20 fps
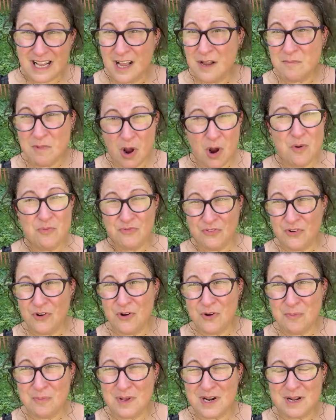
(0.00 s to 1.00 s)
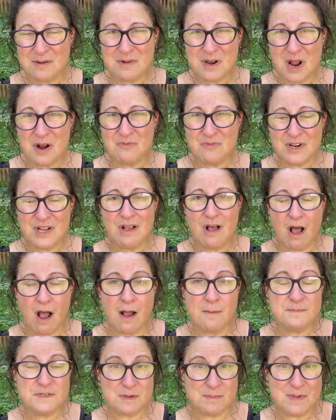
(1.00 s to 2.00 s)
I'm hopeful, but I'm not real
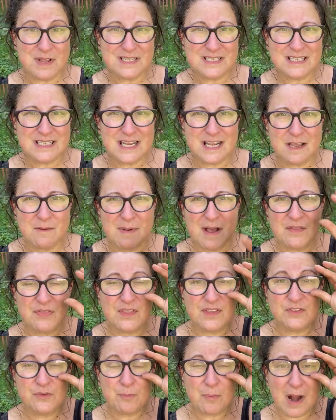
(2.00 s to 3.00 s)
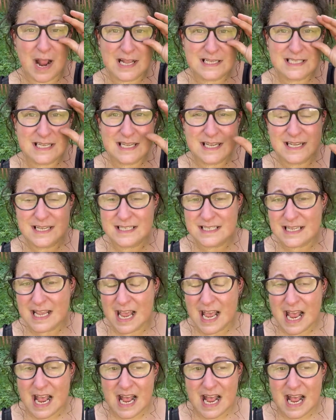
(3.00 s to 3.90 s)
optimistic about these brassicas.